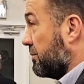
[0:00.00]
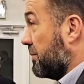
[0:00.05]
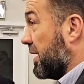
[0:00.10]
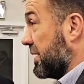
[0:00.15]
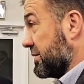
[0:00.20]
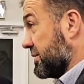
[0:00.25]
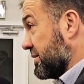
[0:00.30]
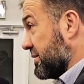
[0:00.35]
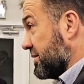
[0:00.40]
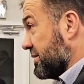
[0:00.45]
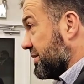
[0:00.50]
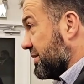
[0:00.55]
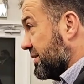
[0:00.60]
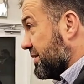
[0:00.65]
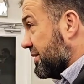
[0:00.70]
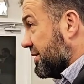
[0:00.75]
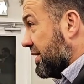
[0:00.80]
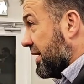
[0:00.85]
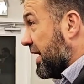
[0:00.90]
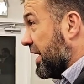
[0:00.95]
But
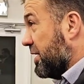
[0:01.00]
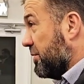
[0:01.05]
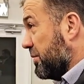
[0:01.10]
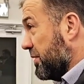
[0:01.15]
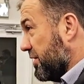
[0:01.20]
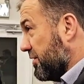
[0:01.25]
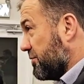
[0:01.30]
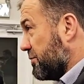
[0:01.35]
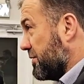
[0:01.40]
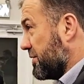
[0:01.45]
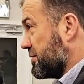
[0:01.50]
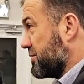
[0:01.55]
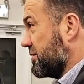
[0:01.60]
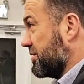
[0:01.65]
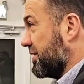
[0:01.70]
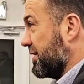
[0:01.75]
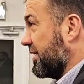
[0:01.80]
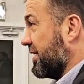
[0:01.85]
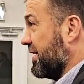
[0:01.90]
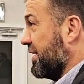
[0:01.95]
I believe
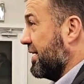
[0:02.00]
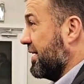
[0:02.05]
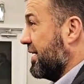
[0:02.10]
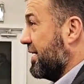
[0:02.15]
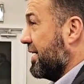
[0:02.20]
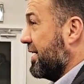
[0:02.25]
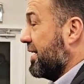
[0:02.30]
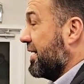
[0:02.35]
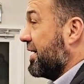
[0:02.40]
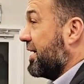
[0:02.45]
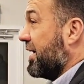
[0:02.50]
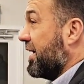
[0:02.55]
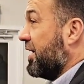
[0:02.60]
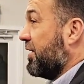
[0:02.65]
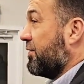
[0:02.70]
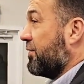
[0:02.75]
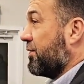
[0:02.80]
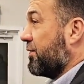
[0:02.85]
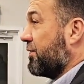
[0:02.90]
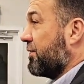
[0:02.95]
personally,
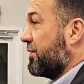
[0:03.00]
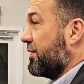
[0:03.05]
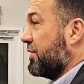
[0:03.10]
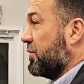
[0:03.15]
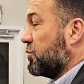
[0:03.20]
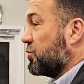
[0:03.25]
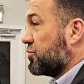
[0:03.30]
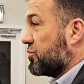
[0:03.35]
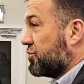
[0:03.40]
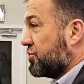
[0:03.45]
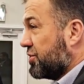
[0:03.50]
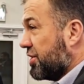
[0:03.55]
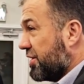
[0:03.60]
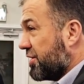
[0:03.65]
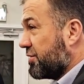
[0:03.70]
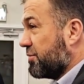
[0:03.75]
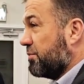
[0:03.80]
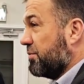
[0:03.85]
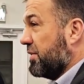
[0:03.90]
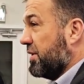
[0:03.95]
if you
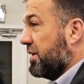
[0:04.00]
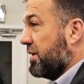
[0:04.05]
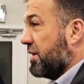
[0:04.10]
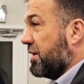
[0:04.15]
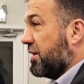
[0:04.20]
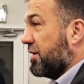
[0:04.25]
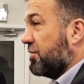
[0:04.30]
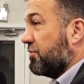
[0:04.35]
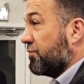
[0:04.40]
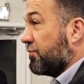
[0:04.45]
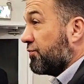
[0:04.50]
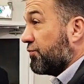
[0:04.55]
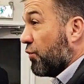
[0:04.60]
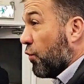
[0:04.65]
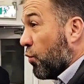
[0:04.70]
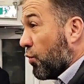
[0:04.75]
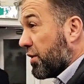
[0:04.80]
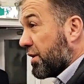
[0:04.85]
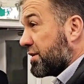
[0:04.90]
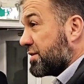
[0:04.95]
share me in
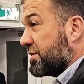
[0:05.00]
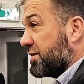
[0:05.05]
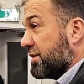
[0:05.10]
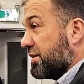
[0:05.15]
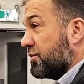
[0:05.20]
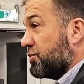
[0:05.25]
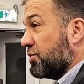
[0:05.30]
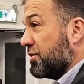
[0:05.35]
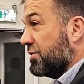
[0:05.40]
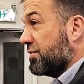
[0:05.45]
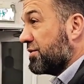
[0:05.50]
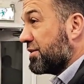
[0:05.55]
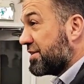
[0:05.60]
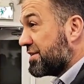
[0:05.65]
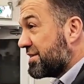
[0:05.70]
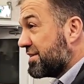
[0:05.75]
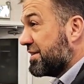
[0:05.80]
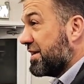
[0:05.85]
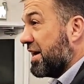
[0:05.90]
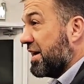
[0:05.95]
focusing to
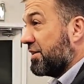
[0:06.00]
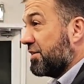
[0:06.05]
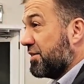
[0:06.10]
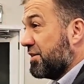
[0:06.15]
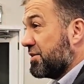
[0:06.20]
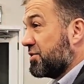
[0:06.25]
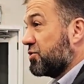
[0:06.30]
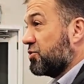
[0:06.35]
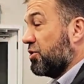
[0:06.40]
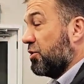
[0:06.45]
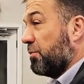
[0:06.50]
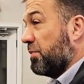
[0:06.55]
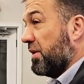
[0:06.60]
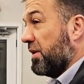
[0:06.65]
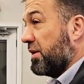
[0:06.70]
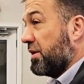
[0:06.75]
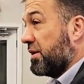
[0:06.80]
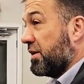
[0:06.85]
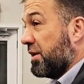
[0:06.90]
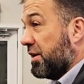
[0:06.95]
understand this
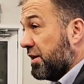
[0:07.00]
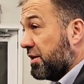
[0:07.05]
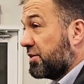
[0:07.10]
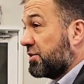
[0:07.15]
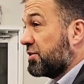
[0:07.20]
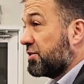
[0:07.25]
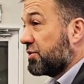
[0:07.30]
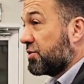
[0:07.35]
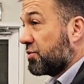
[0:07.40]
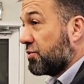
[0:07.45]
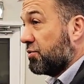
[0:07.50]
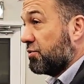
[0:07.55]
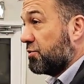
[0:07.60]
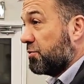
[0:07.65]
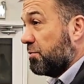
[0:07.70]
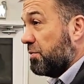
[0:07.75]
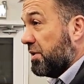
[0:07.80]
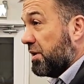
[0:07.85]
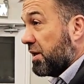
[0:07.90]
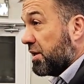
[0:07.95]
topic, it
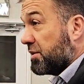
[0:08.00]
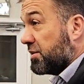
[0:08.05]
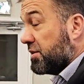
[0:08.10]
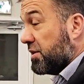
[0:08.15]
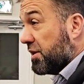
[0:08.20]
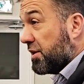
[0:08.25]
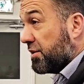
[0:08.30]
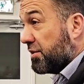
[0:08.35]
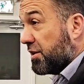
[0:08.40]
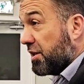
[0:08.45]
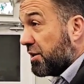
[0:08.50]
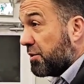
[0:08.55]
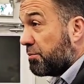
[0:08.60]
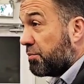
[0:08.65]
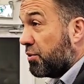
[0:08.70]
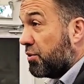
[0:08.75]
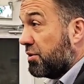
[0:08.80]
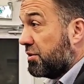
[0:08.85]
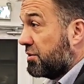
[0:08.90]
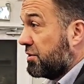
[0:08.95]
could be a turning
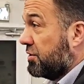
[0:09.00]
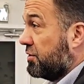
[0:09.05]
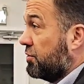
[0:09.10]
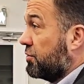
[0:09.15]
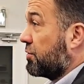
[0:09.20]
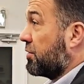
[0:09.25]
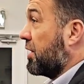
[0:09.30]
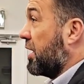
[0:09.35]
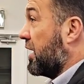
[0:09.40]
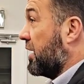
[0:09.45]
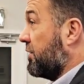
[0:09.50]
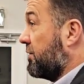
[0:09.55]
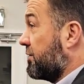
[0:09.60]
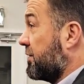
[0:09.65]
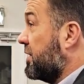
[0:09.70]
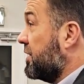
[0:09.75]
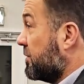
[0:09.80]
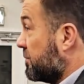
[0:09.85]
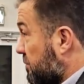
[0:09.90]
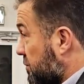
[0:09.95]
point in your life
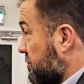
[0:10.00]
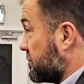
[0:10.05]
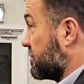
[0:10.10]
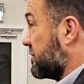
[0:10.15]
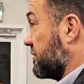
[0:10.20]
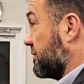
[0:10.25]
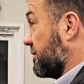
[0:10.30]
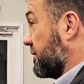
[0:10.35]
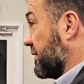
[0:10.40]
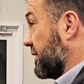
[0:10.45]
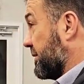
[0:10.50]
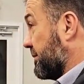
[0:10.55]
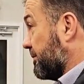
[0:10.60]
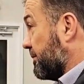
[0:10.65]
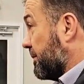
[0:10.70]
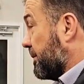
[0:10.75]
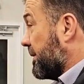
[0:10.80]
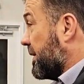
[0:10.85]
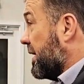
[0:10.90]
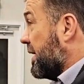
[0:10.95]
positively.
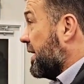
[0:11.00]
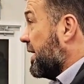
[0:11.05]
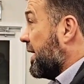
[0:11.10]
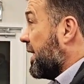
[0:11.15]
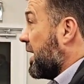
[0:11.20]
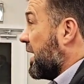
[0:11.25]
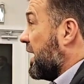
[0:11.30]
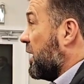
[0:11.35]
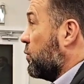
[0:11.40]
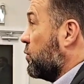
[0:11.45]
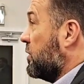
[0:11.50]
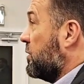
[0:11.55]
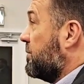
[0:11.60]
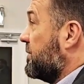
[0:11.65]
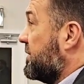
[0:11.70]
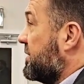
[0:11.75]
I will be